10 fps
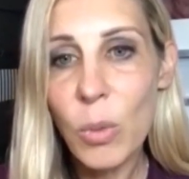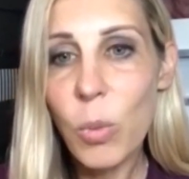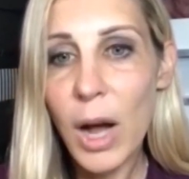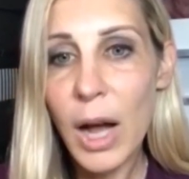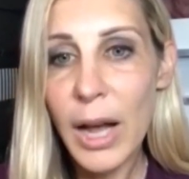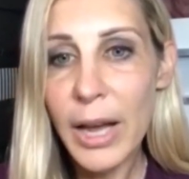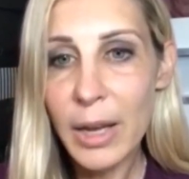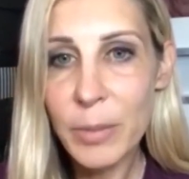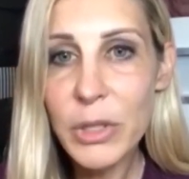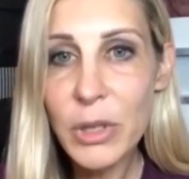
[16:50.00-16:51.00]
why
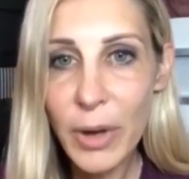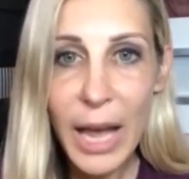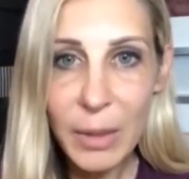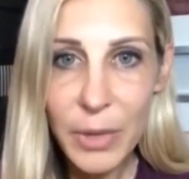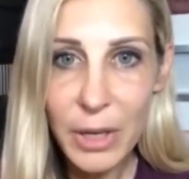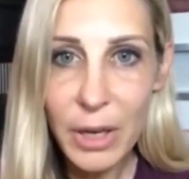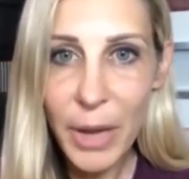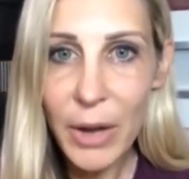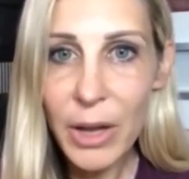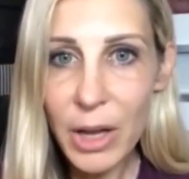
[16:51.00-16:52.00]
I'm so adamant
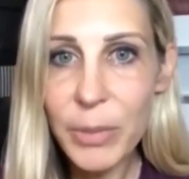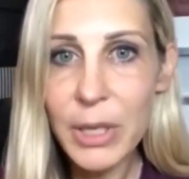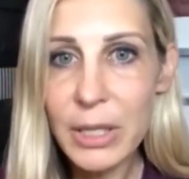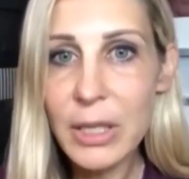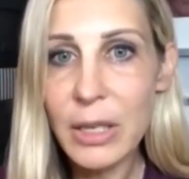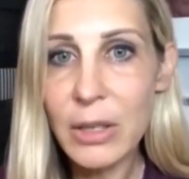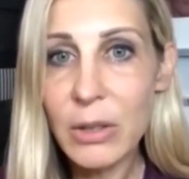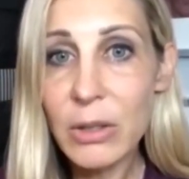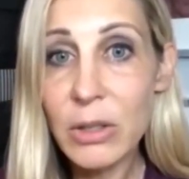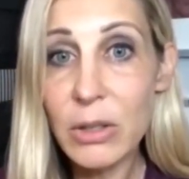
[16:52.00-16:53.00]
about helping extended
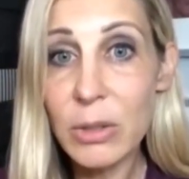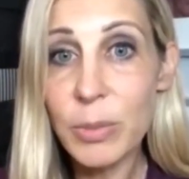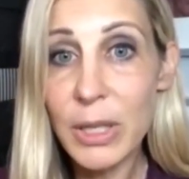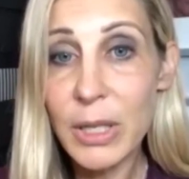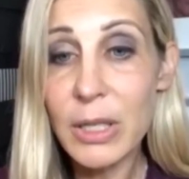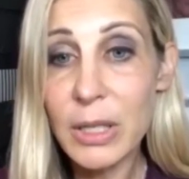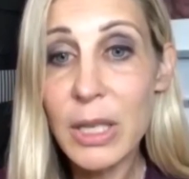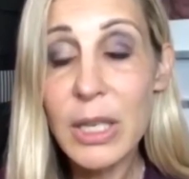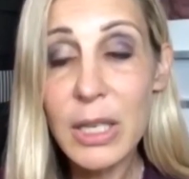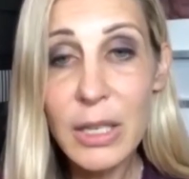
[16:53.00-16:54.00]
nursers, because
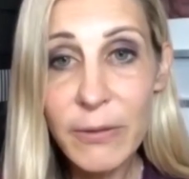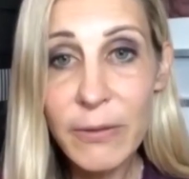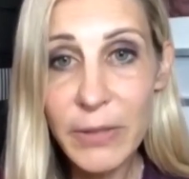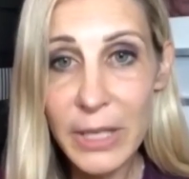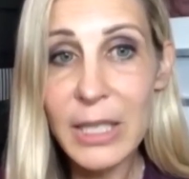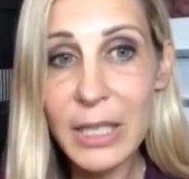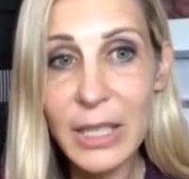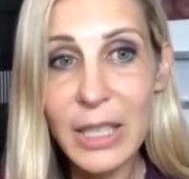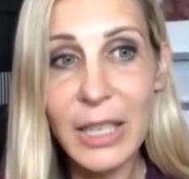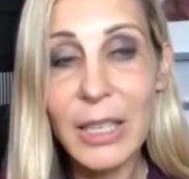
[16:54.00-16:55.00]
it can
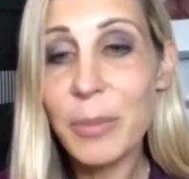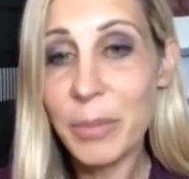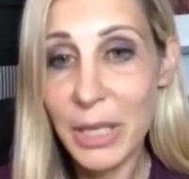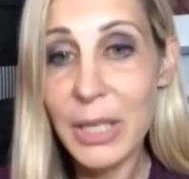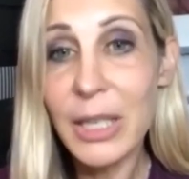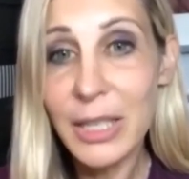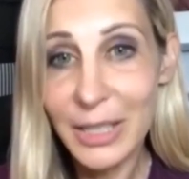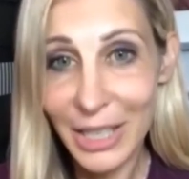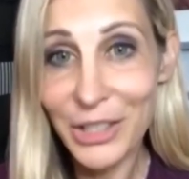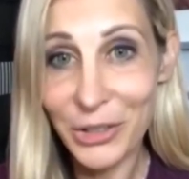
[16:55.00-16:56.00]
physically be
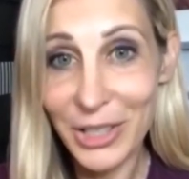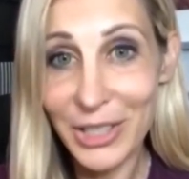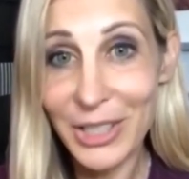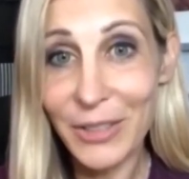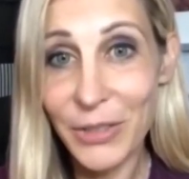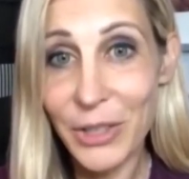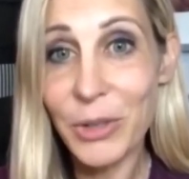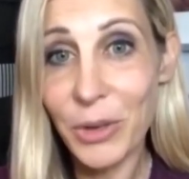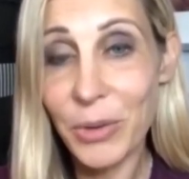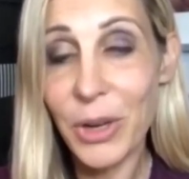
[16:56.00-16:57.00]
dangerous if
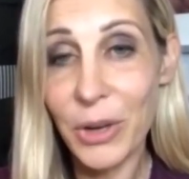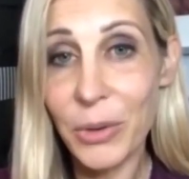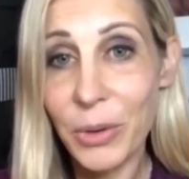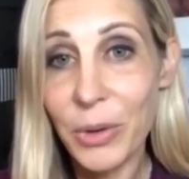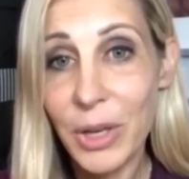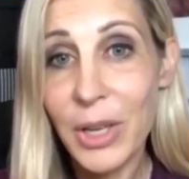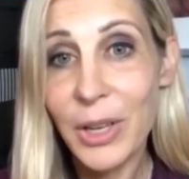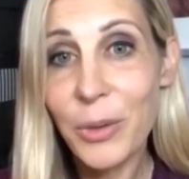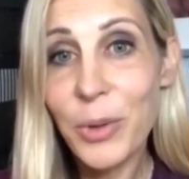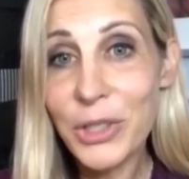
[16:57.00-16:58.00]
you don't know
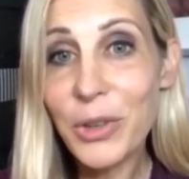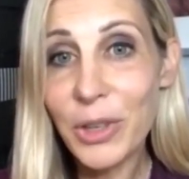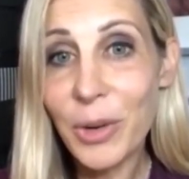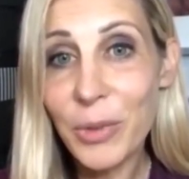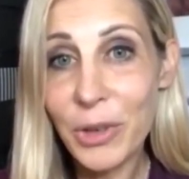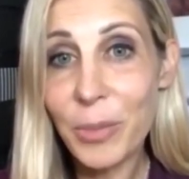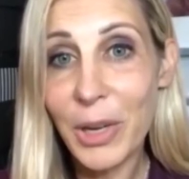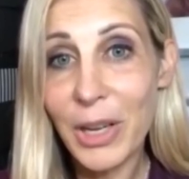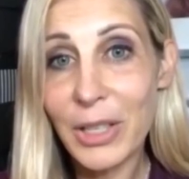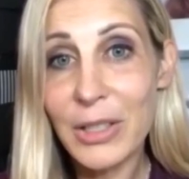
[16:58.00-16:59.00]
what's going on with your
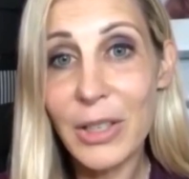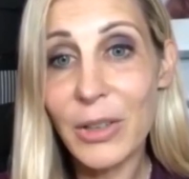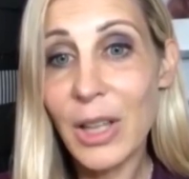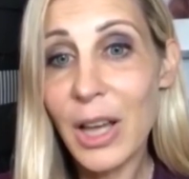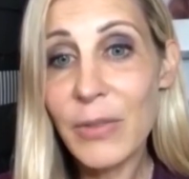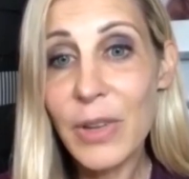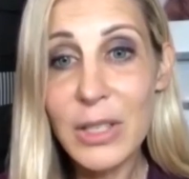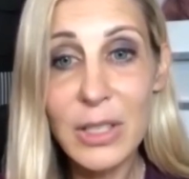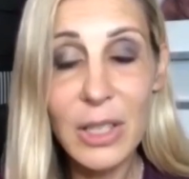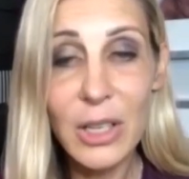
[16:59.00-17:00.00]
body. So a lot of
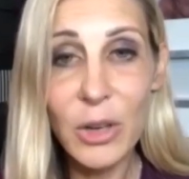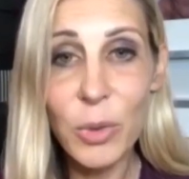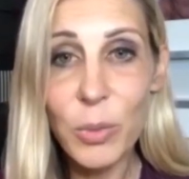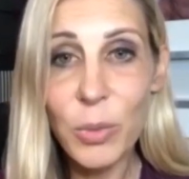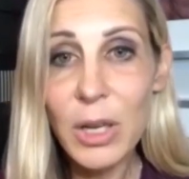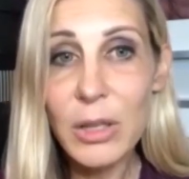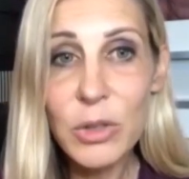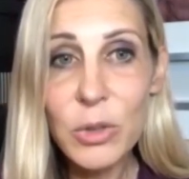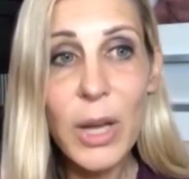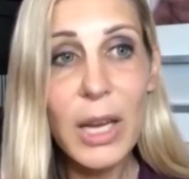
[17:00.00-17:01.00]
us, we want to
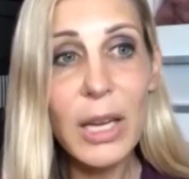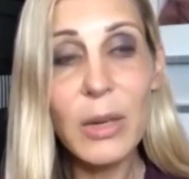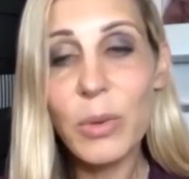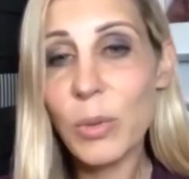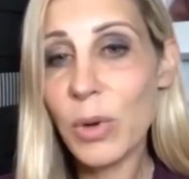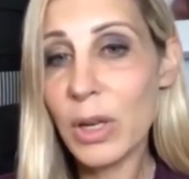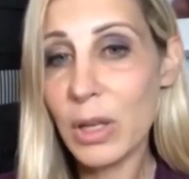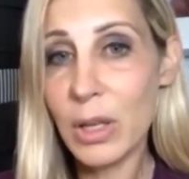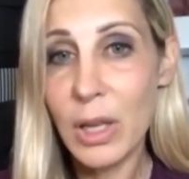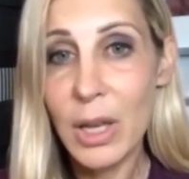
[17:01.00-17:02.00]
lose weight, we want
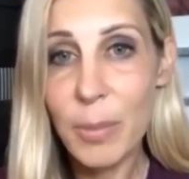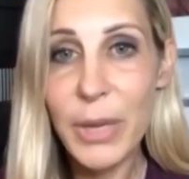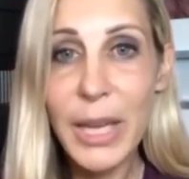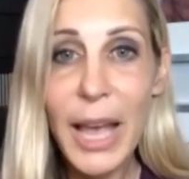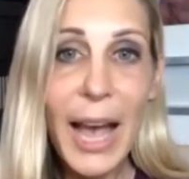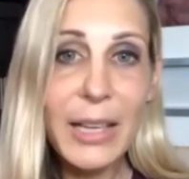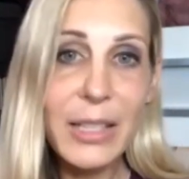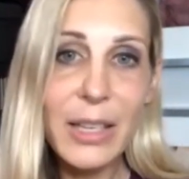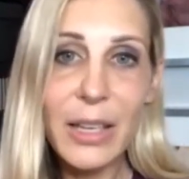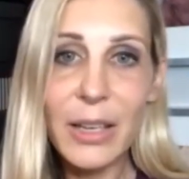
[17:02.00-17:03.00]
to be
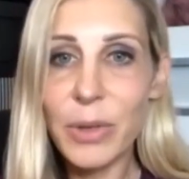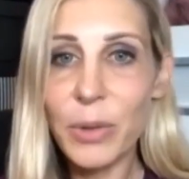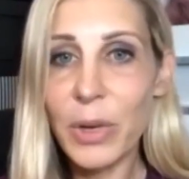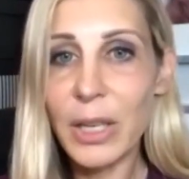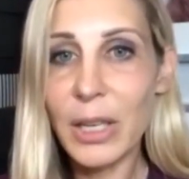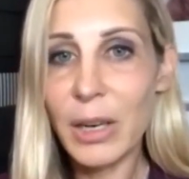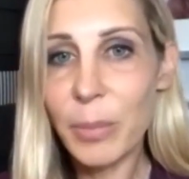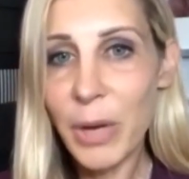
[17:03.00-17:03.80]
active, we want to get our